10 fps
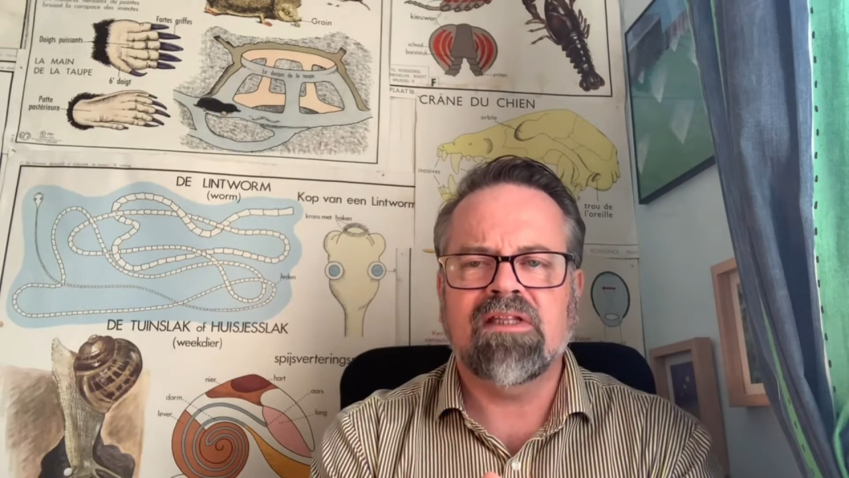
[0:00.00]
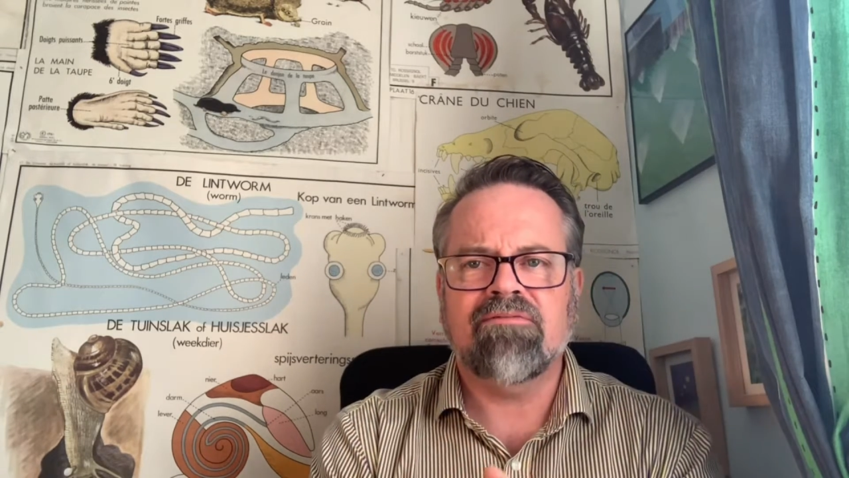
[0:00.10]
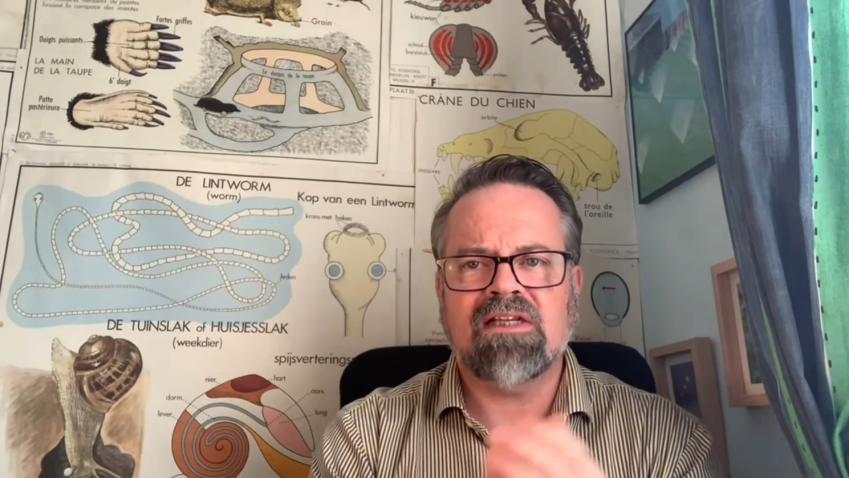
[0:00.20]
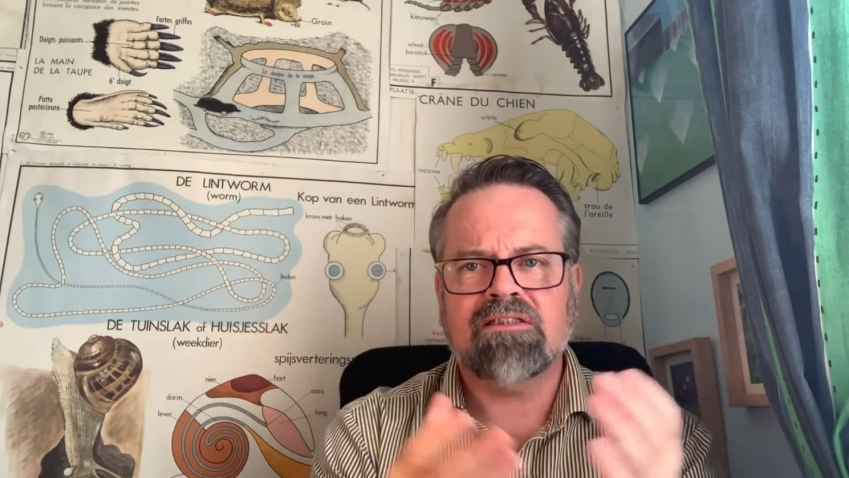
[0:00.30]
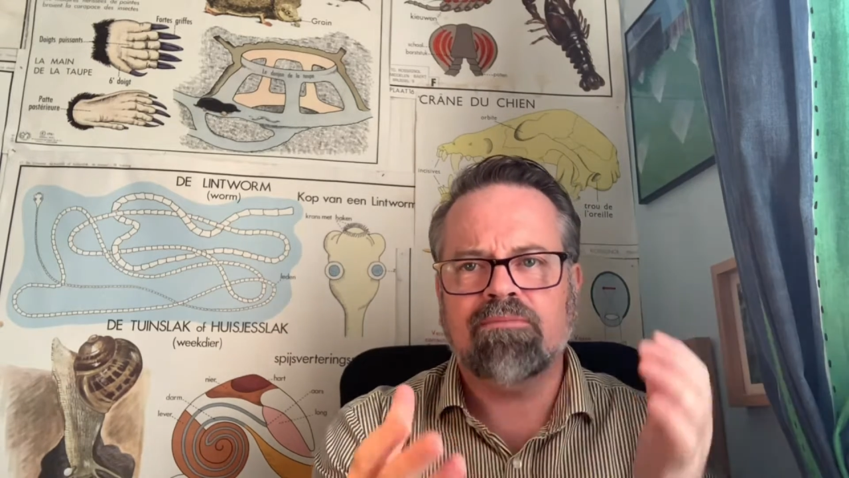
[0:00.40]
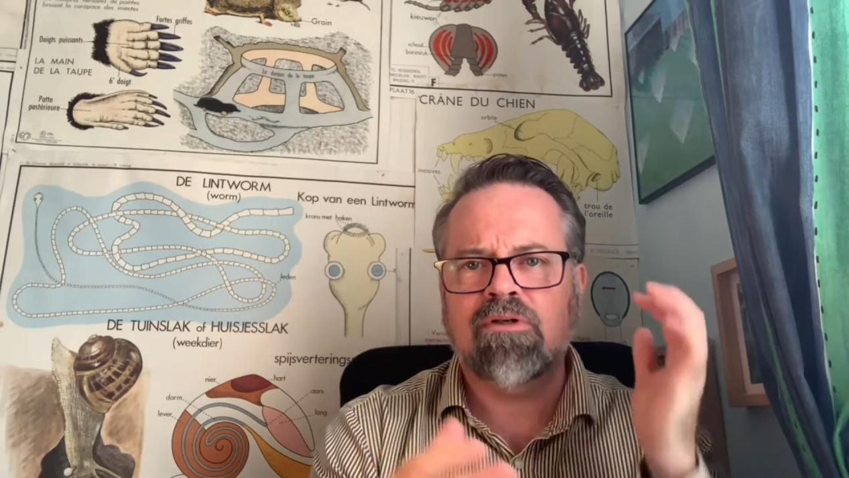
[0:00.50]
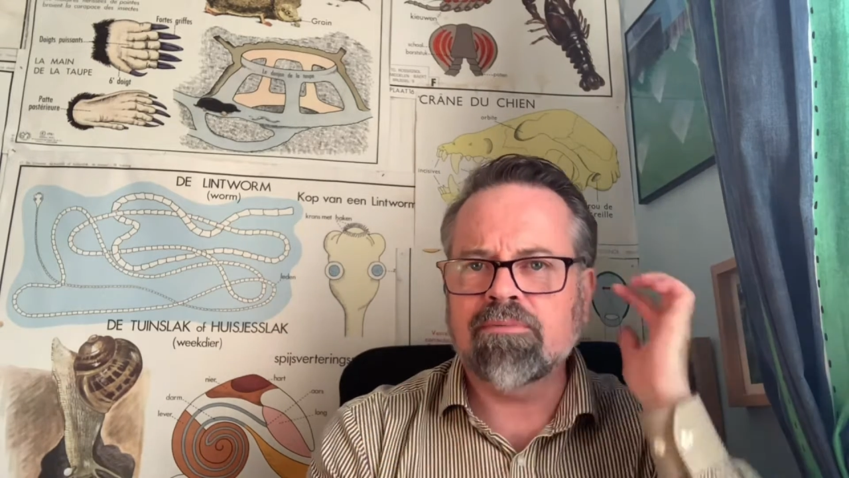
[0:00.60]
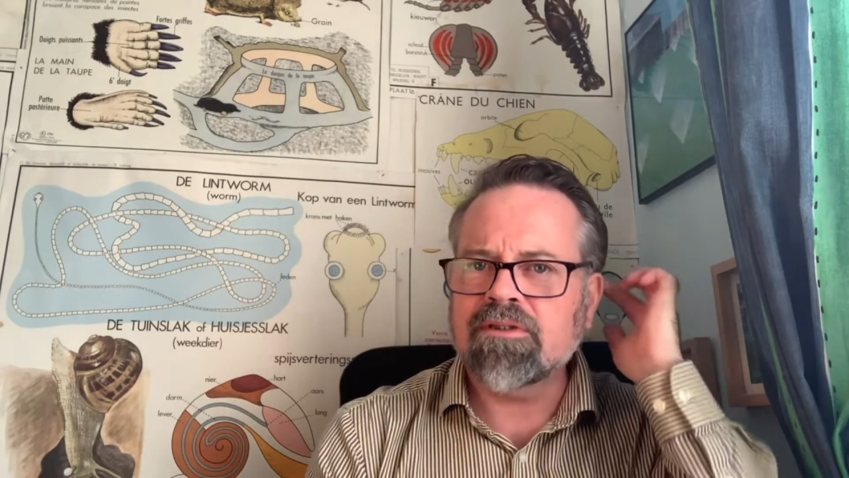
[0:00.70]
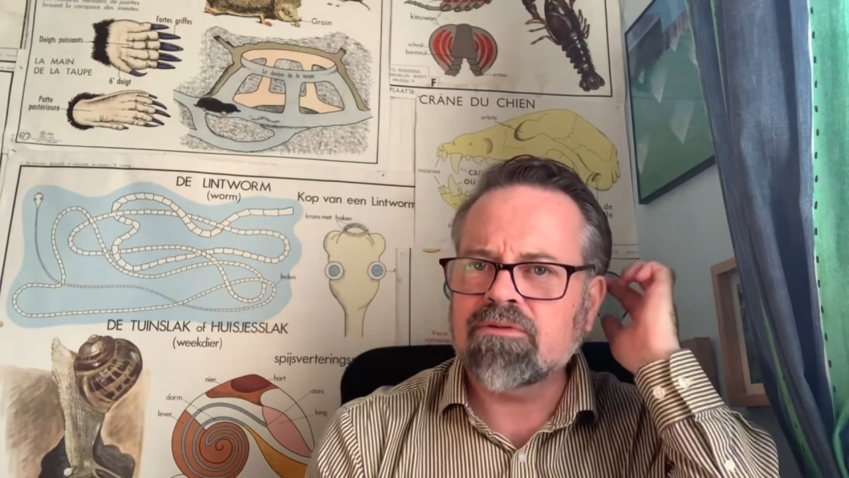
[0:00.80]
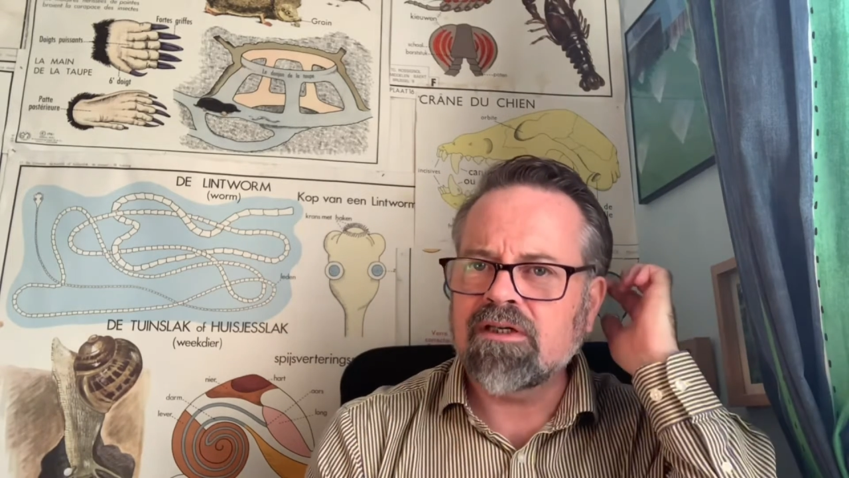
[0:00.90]
if that's
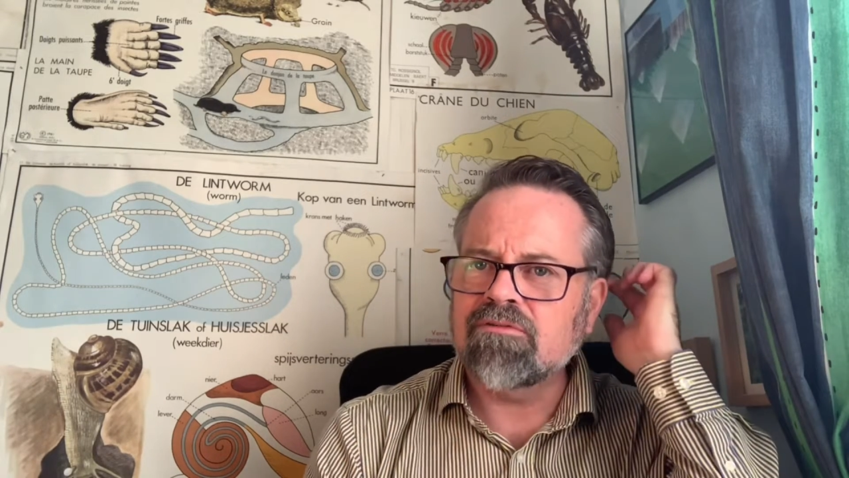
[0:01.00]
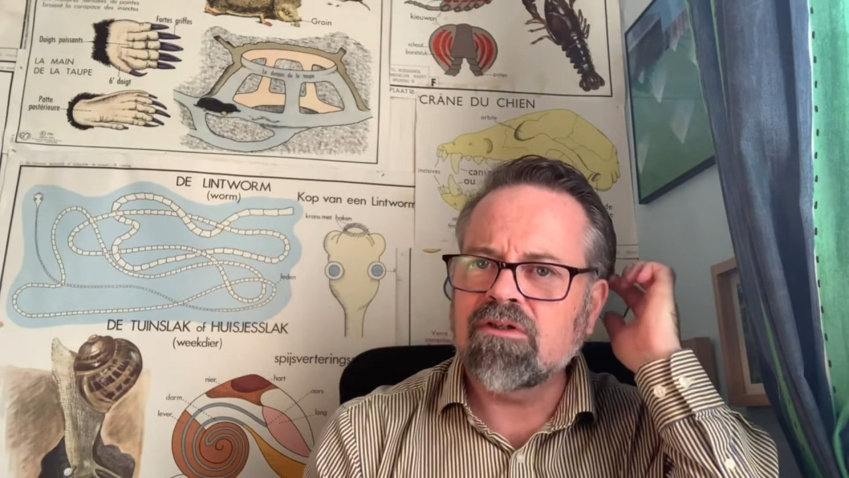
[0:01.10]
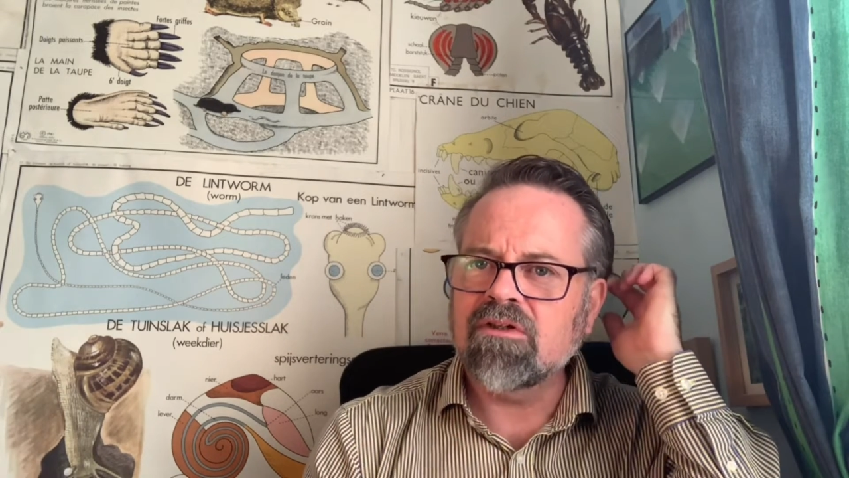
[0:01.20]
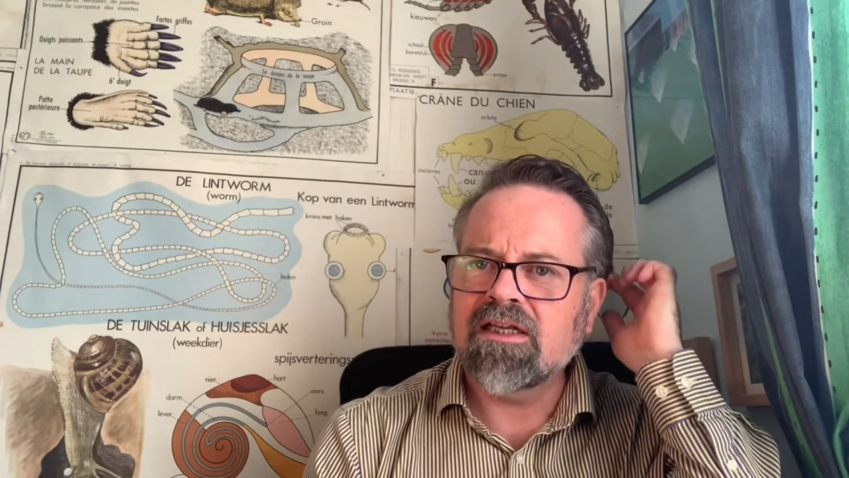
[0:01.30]
appropriate to our role,